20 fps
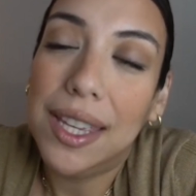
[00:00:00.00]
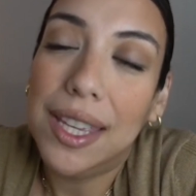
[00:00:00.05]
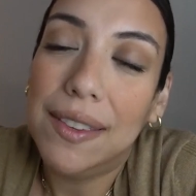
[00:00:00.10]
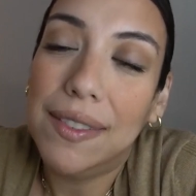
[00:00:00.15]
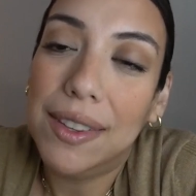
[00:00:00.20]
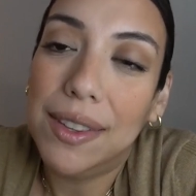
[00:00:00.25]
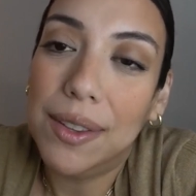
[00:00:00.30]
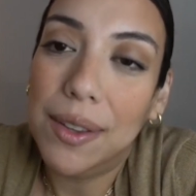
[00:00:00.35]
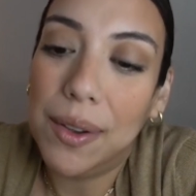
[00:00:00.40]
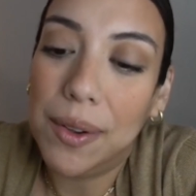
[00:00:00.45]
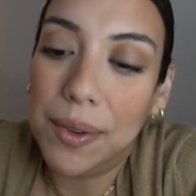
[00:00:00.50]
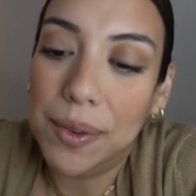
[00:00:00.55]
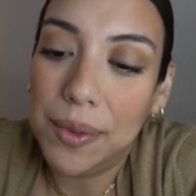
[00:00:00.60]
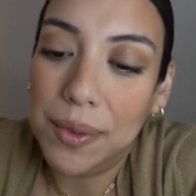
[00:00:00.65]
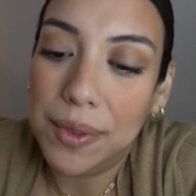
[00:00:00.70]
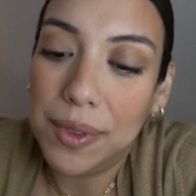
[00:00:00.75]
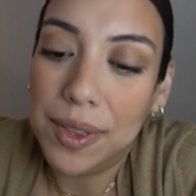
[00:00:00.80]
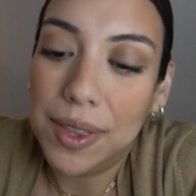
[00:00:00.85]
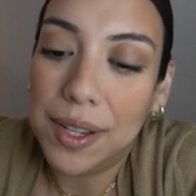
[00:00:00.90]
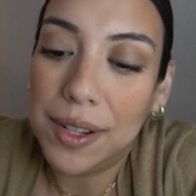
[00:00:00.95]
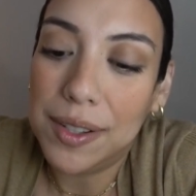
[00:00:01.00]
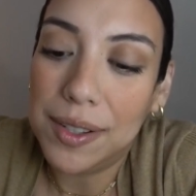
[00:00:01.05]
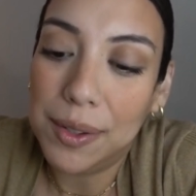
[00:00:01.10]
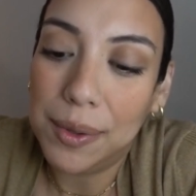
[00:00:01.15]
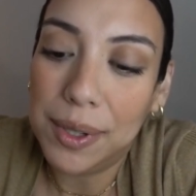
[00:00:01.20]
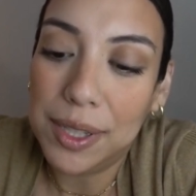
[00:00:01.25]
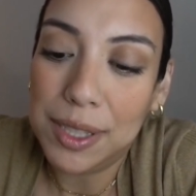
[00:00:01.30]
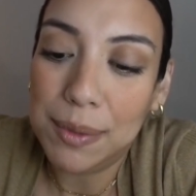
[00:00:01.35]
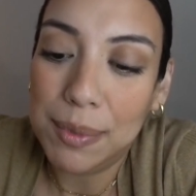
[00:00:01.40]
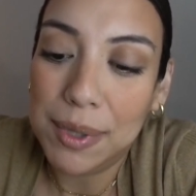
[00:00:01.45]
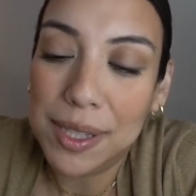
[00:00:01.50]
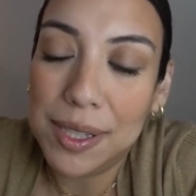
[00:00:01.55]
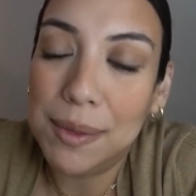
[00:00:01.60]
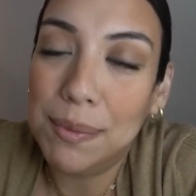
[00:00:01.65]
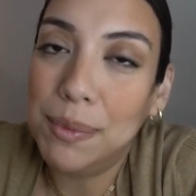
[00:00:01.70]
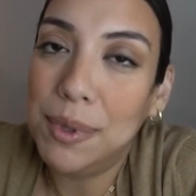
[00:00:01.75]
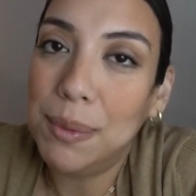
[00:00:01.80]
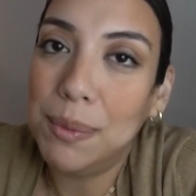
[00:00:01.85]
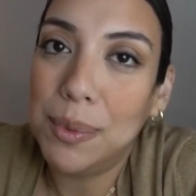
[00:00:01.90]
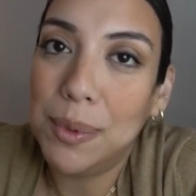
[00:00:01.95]
even though there's going to be
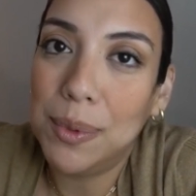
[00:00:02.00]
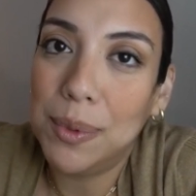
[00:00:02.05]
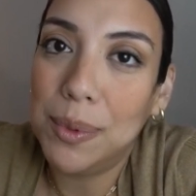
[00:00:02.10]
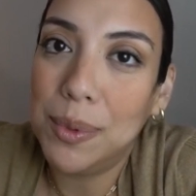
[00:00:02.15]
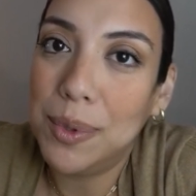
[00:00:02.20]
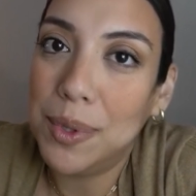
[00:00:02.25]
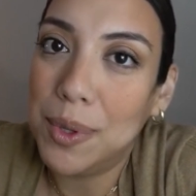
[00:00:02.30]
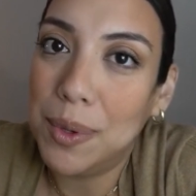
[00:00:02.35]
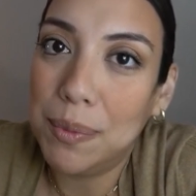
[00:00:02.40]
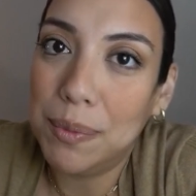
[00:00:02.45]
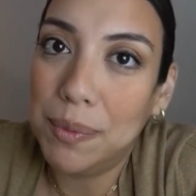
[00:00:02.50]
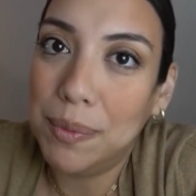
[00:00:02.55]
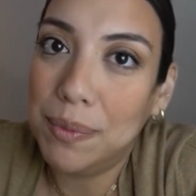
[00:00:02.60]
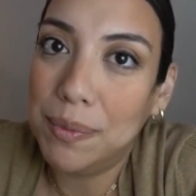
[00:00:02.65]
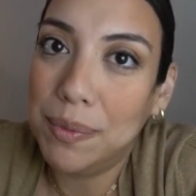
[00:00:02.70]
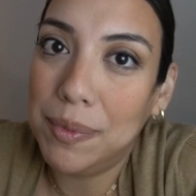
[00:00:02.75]
some people who don't